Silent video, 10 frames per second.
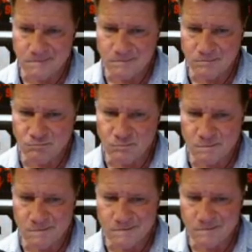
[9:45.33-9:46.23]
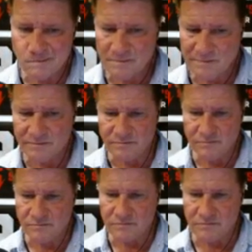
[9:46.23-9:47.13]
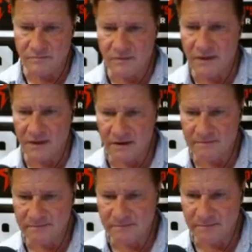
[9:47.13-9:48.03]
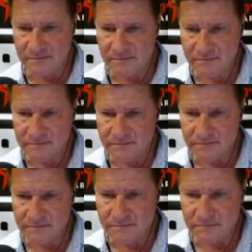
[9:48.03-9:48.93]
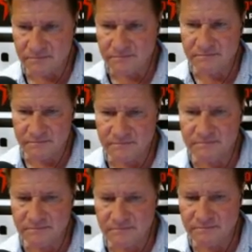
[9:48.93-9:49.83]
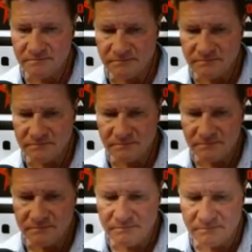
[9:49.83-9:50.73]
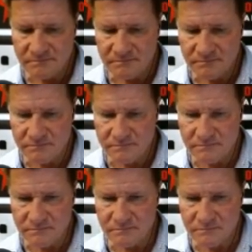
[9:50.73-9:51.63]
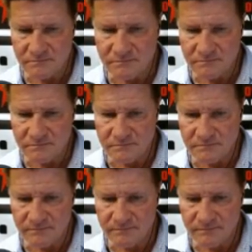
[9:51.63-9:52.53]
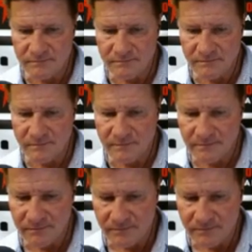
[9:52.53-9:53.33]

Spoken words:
[no speech]